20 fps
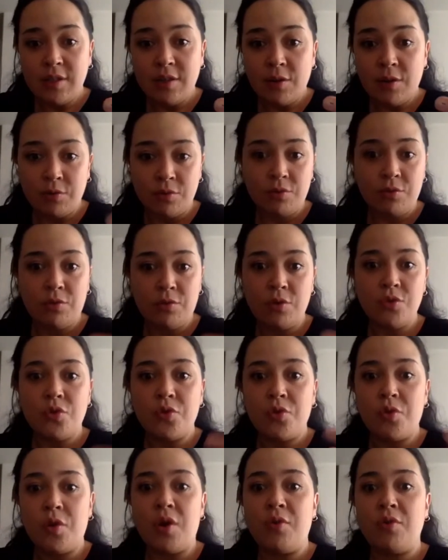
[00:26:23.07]
on
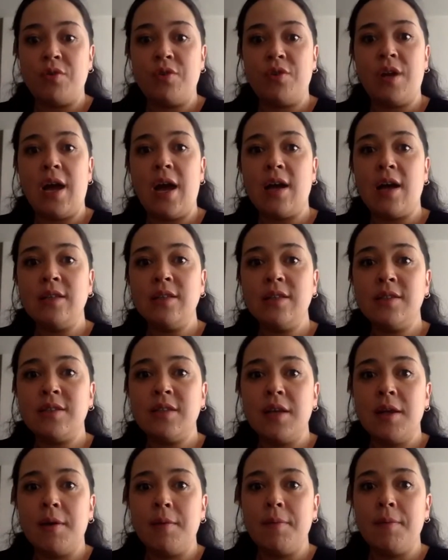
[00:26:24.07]
your own hands,